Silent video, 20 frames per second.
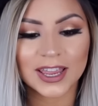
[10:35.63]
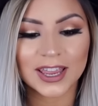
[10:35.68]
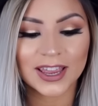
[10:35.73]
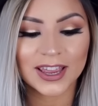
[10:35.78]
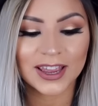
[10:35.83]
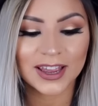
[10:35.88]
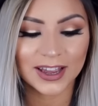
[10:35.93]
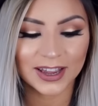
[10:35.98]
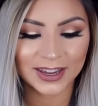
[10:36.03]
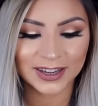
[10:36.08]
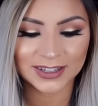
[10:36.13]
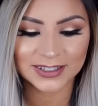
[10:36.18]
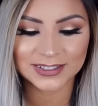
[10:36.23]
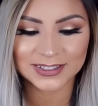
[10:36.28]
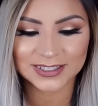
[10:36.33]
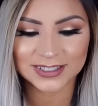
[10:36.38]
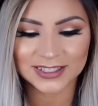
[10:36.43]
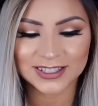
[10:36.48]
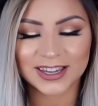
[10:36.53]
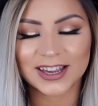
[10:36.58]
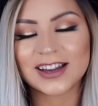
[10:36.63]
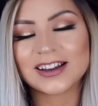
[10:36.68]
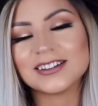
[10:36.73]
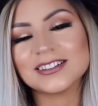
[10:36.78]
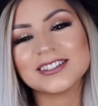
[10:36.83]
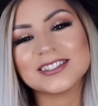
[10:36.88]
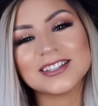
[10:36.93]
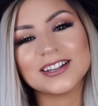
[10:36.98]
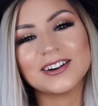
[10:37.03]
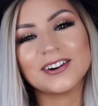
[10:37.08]
and
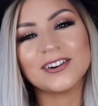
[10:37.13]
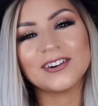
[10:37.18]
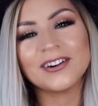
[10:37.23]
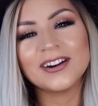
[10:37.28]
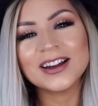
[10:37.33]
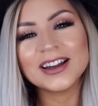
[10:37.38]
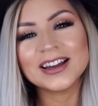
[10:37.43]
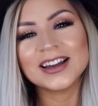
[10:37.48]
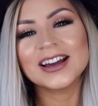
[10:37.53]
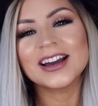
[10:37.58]
yeah so um,